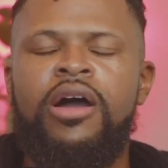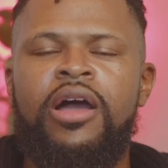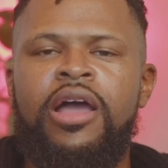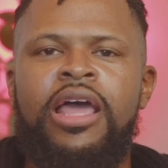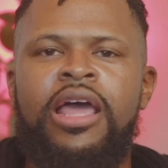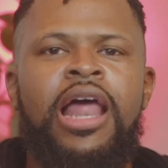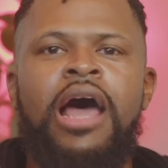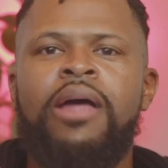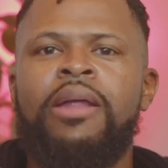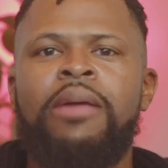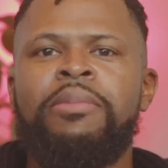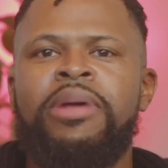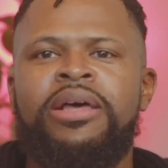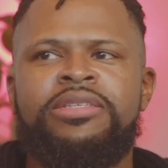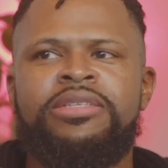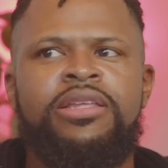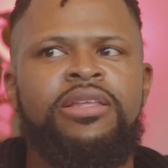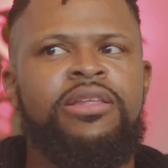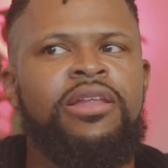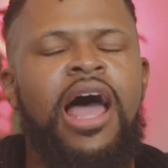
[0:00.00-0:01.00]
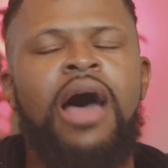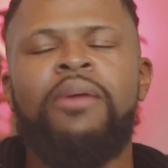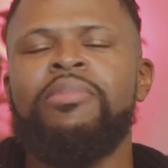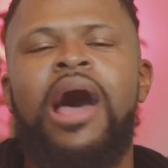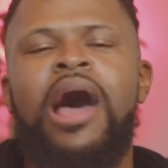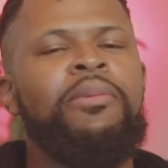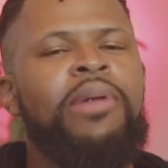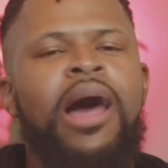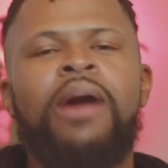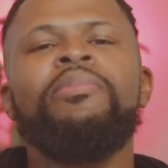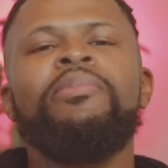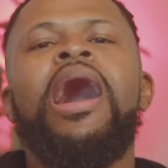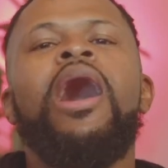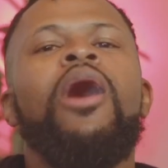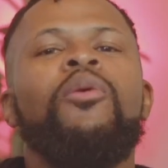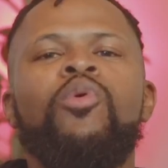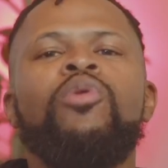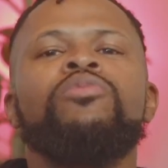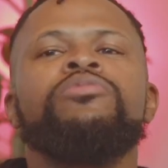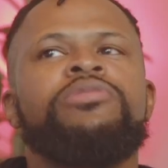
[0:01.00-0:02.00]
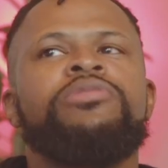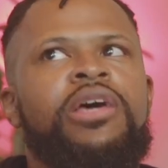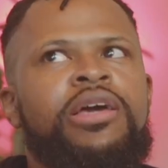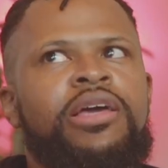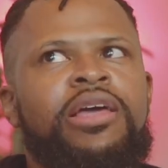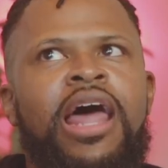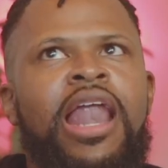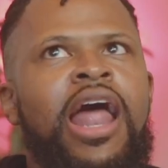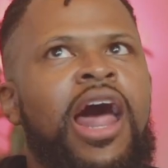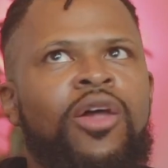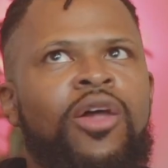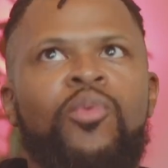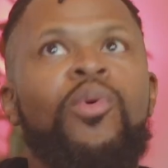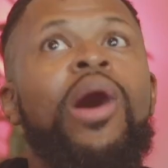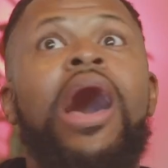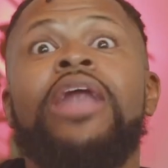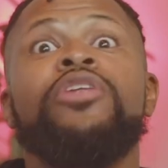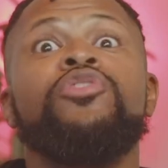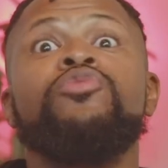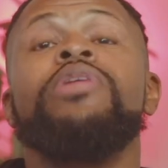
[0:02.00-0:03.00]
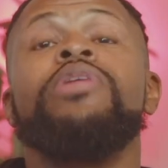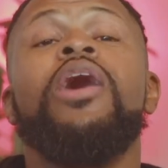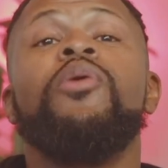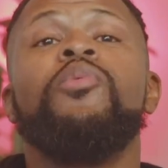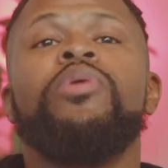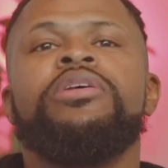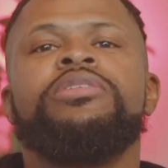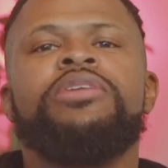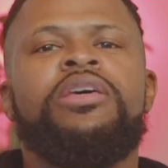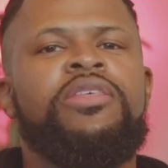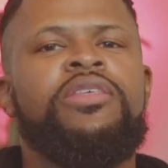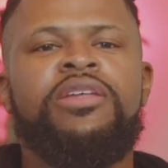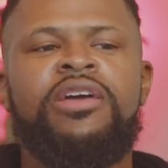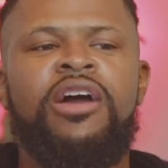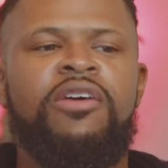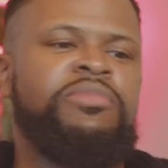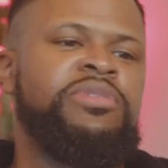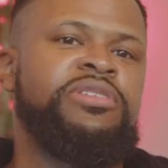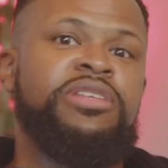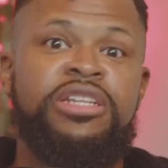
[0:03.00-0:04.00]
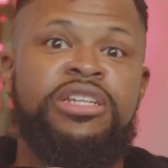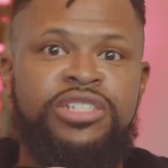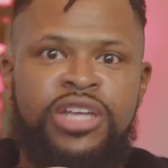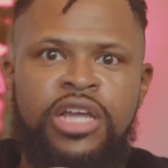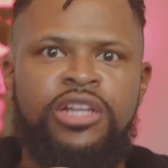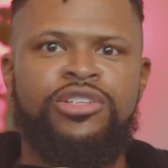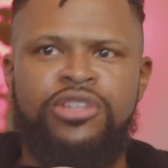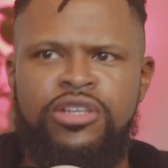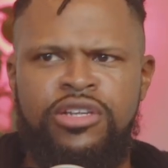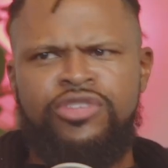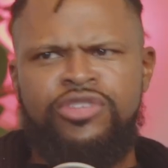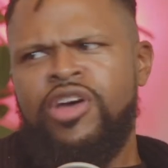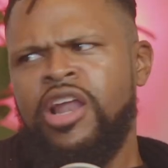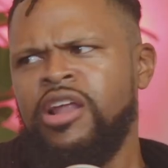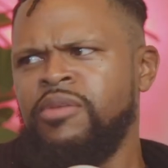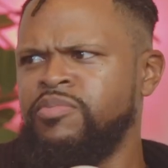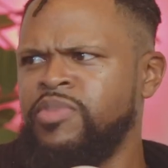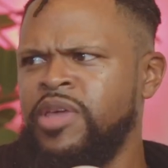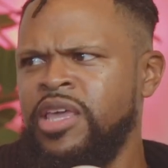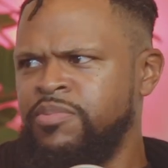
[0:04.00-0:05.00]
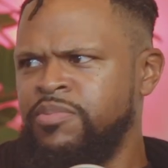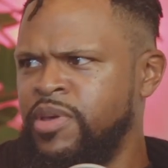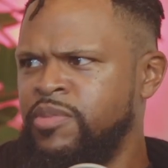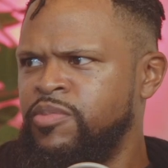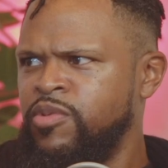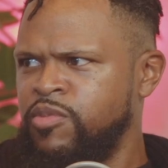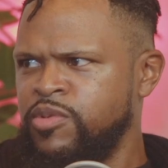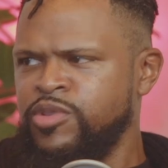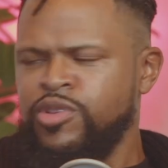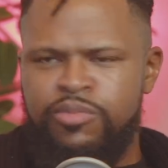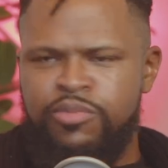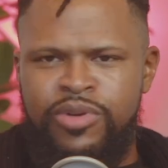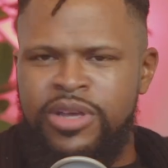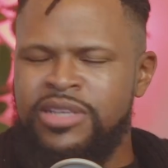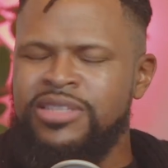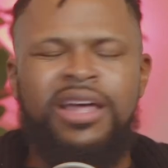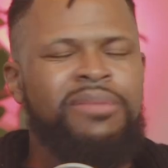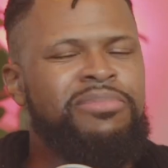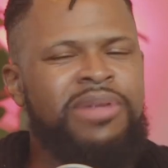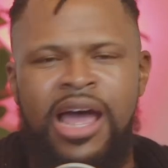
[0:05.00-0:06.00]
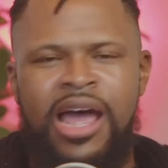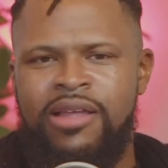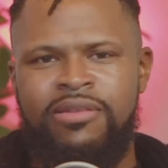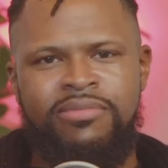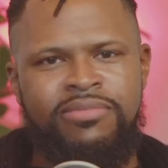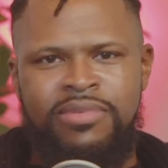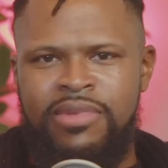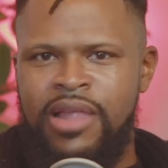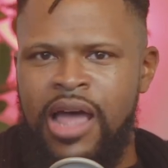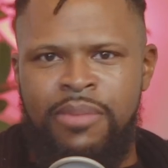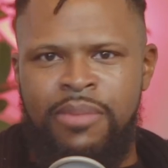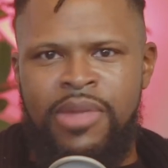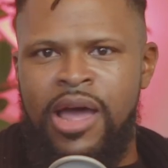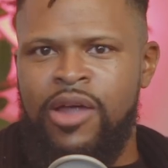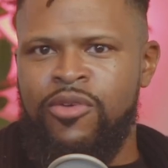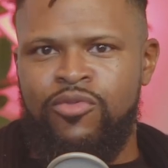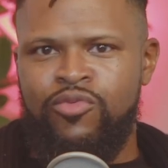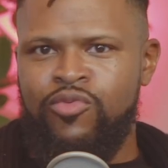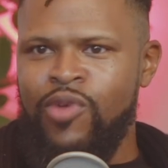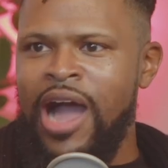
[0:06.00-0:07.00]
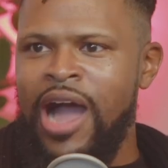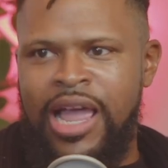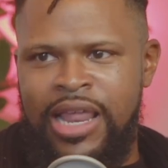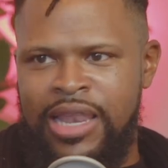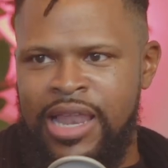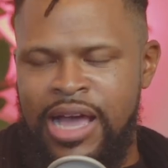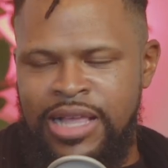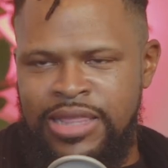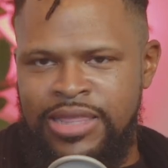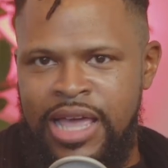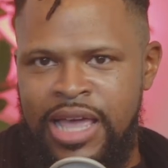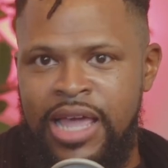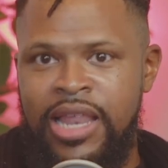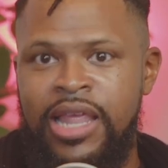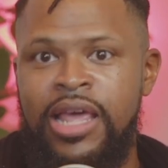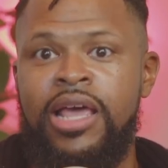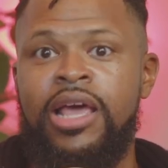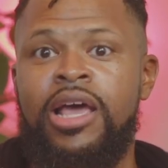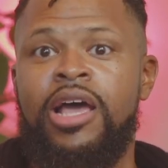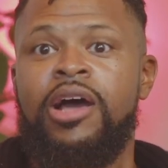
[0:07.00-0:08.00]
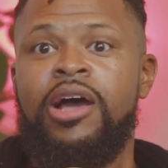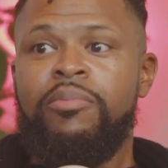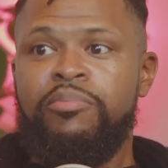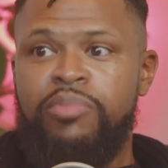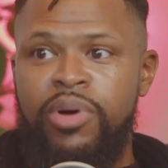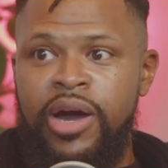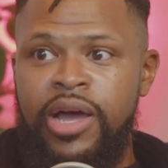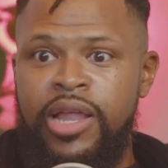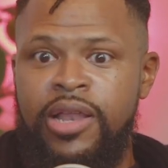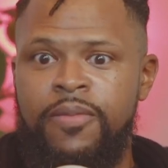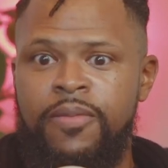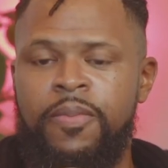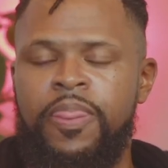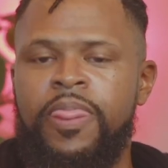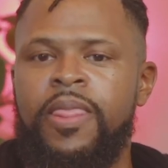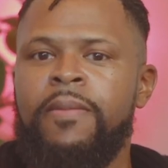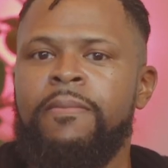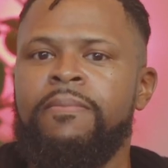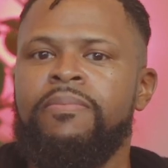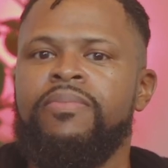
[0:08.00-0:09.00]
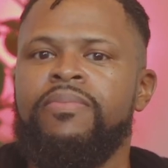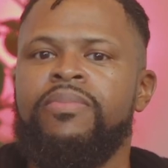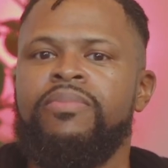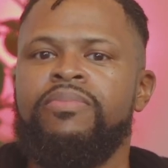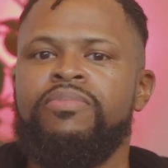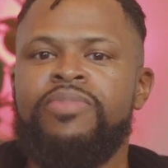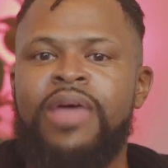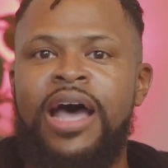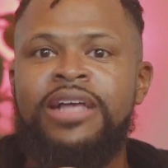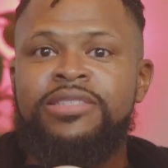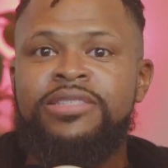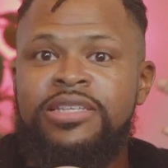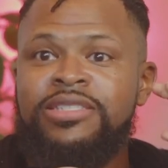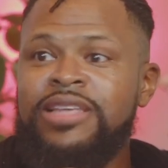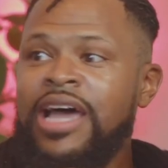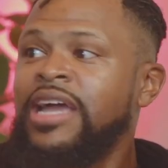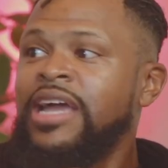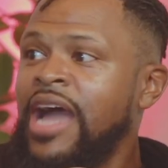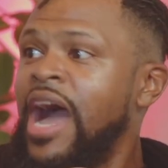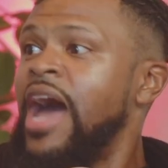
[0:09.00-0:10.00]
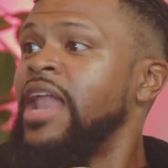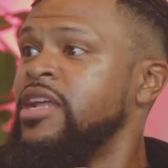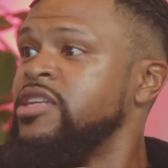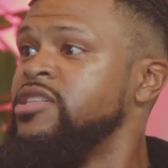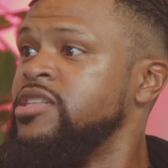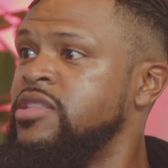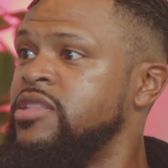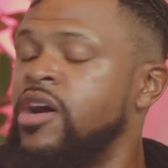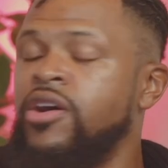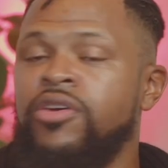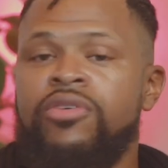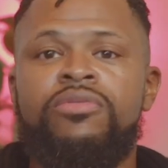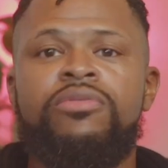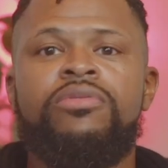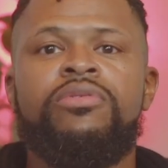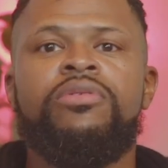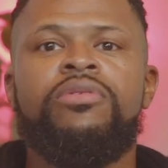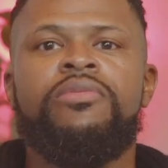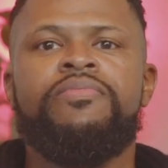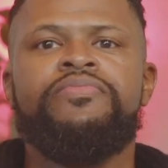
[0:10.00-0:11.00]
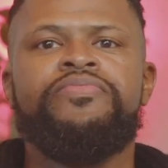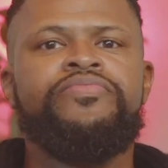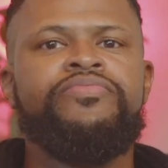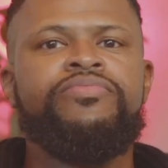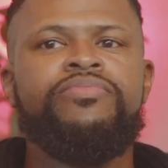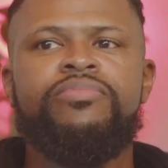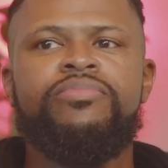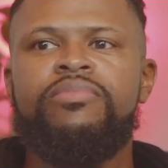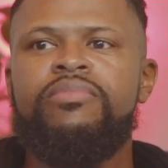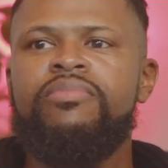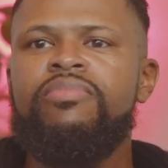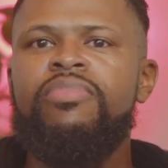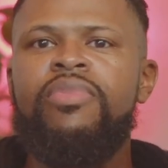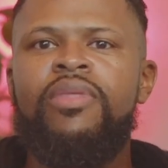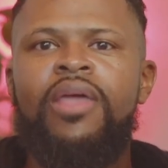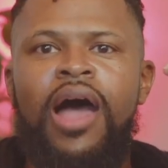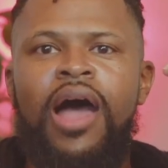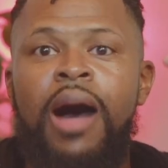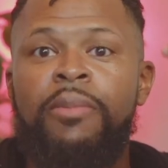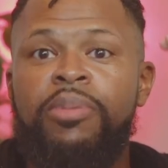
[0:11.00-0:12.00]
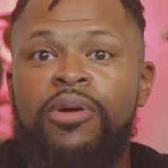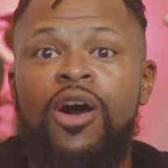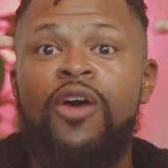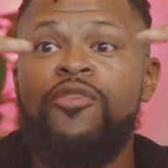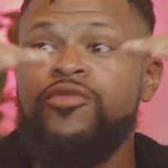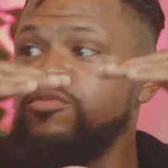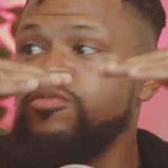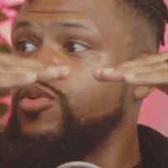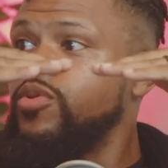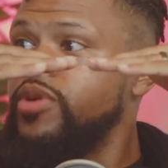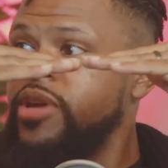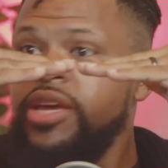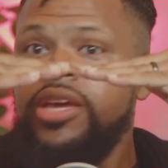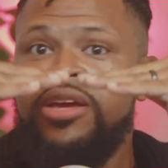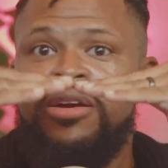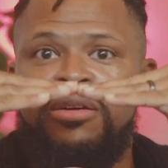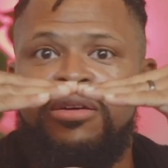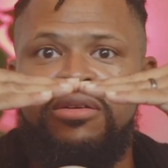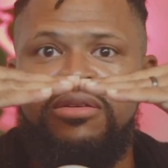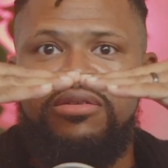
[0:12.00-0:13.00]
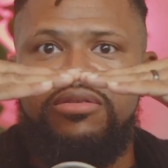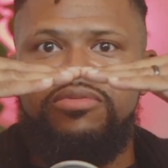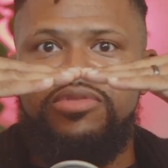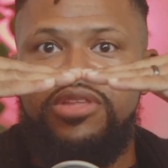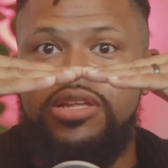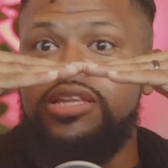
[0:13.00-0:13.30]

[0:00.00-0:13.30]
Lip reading: I'm not saying that I'm not. I won't say, and I do not want to say that the government is intentionally trying to keep people suppressed. Because I'm not rocking like that. But that's the psychology, though. I'm comfortable here. The